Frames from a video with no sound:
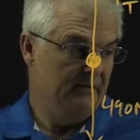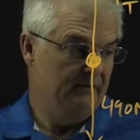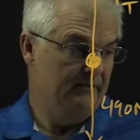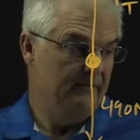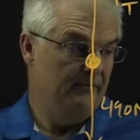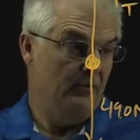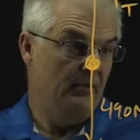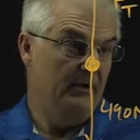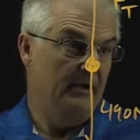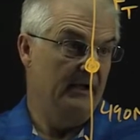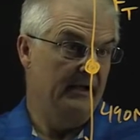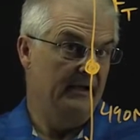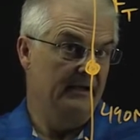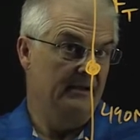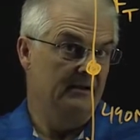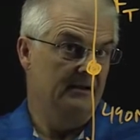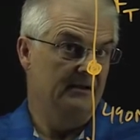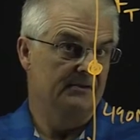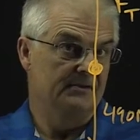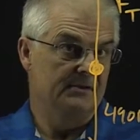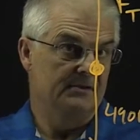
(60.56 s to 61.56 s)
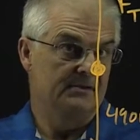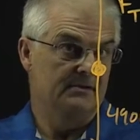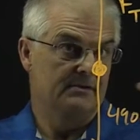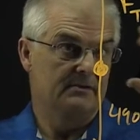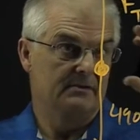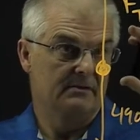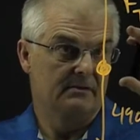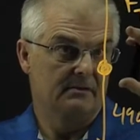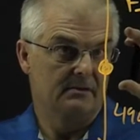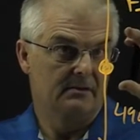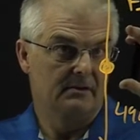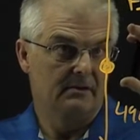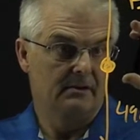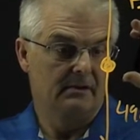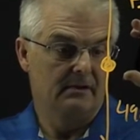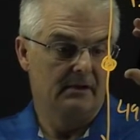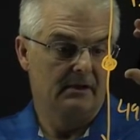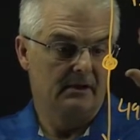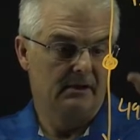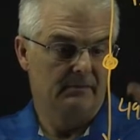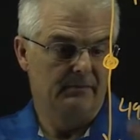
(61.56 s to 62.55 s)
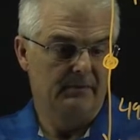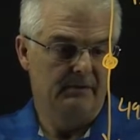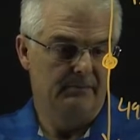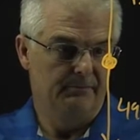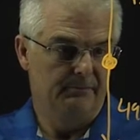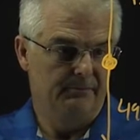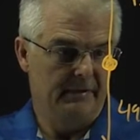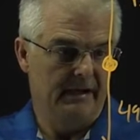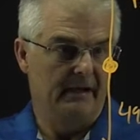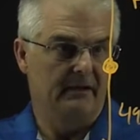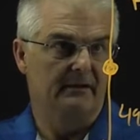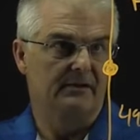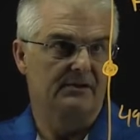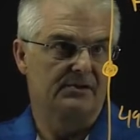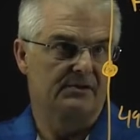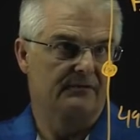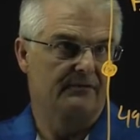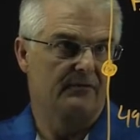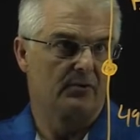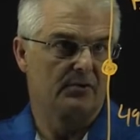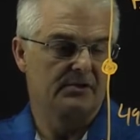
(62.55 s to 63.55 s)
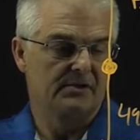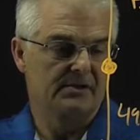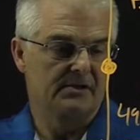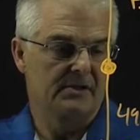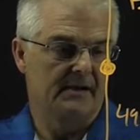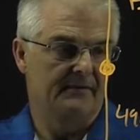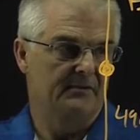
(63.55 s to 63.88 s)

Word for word: 490 because it's going to be balanced. Forces have to